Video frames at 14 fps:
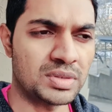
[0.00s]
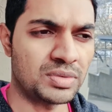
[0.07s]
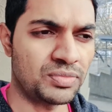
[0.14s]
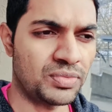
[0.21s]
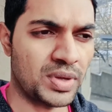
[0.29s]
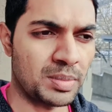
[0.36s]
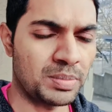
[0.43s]

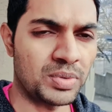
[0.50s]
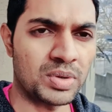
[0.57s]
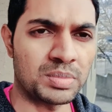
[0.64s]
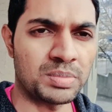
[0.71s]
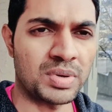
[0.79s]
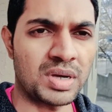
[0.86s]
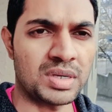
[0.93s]
Feb or
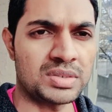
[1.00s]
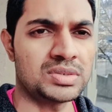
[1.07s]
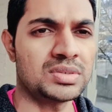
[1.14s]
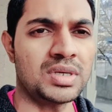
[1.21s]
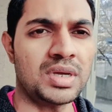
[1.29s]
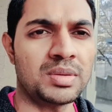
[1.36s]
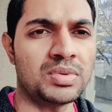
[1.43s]
March,
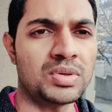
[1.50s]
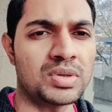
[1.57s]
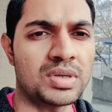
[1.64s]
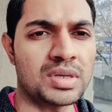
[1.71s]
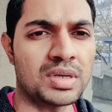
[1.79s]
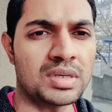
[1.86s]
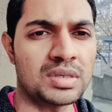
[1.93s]
I'm
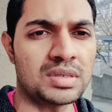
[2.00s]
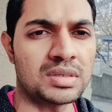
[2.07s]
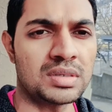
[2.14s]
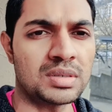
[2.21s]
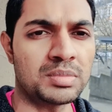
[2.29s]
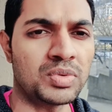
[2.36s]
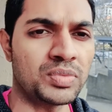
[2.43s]
looking at
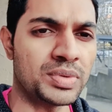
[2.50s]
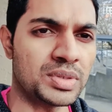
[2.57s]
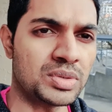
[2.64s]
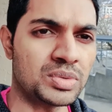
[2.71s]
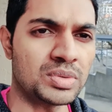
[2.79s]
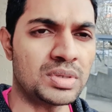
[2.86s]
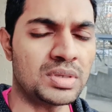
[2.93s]
moving
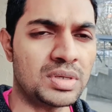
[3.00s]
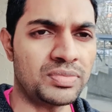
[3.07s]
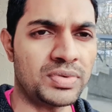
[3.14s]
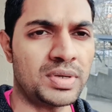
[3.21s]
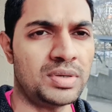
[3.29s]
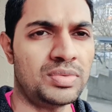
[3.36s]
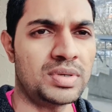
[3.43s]
to a
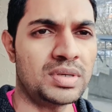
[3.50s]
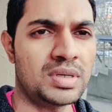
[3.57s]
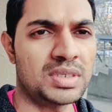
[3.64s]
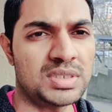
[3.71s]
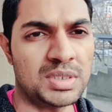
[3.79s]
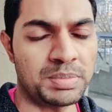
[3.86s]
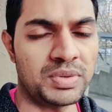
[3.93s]
different one,
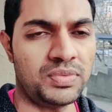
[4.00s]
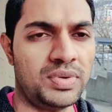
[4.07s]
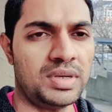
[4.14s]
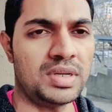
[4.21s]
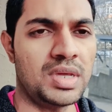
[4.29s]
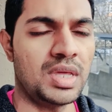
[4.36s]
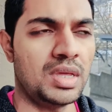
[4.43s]
a cheaper one,
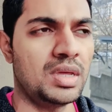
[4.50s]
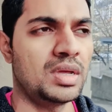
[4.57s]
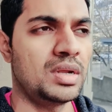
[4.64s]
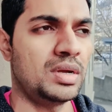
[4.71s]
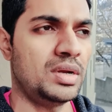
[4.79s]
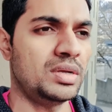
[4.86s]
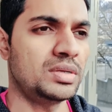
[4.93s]

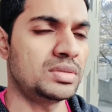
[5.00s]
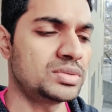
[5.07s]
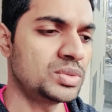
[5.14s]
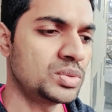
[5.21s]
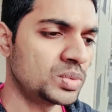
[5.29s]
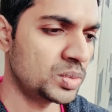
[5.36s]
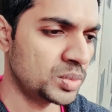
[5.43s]
right?
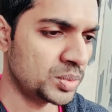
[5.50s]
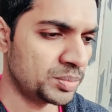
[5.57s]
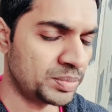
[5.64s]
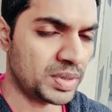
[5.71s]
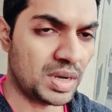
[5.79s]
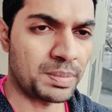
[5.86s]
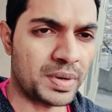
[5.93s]
So
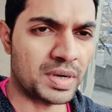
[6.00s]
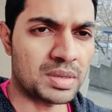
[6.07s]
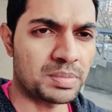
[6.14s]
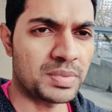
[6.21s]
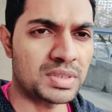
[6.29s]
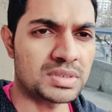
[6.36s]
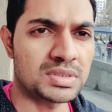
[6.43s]

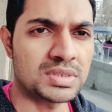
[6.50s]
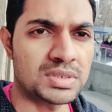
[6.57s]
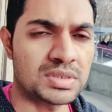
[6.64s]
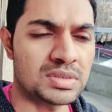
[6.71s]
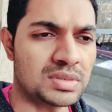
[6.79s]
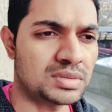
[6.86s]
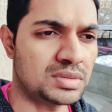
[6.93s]

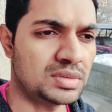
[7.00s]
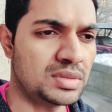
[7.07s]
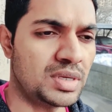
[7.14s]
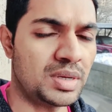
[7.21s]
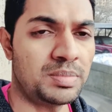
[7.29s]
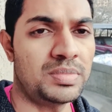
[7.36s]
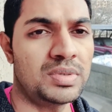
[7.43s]
apartments,
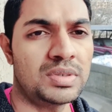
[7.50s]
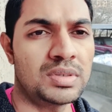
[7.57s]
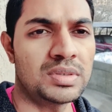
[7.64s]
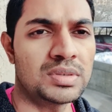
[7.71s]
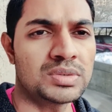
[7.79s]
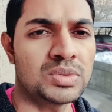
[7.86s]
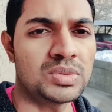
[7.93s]
yeah,
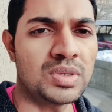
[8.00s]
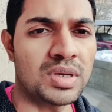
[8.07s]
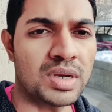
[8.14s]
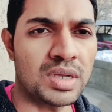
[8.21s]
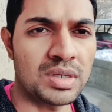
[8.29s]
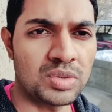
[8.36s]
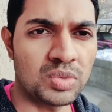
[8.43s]
so the
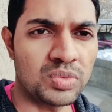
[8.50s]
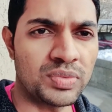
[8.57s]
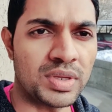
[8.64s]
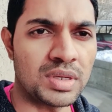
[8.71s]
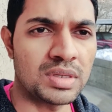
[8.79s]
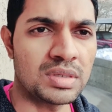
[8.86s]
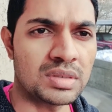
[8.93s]
rate do
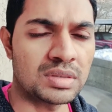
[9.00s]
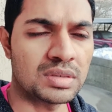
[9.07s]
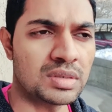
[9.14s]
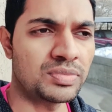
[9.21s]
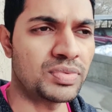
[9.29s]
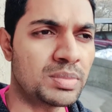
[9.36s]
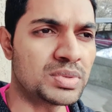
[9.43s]
vary
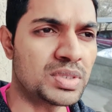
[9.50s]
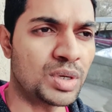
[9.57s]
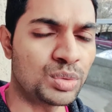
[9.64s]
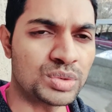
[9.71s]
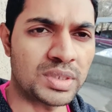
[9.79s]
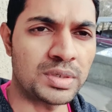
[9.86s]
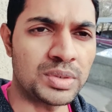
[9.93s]
from
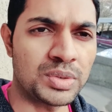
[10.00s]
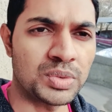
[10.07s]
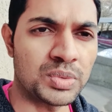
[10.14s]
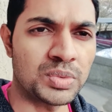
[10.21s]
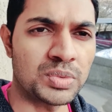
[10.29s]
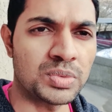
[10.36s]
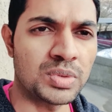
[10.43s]
1000
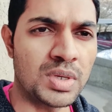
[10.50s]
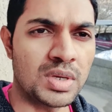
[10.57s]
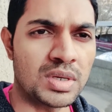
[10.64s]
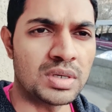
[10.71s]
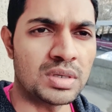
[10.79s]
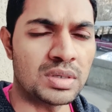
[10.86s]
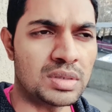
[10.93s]
to
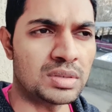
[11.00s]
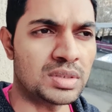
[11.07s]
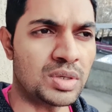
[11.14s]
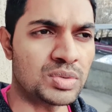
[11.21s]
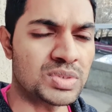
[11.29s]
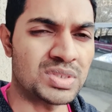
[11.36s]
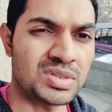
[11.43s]

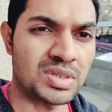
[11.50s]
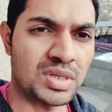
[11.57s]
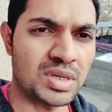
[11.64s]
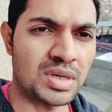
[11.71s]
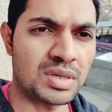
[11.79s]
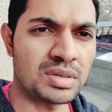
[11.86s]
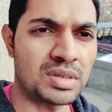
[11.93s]

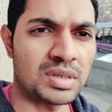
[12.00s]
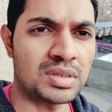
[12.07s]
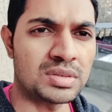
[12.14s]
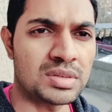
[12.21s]
1300,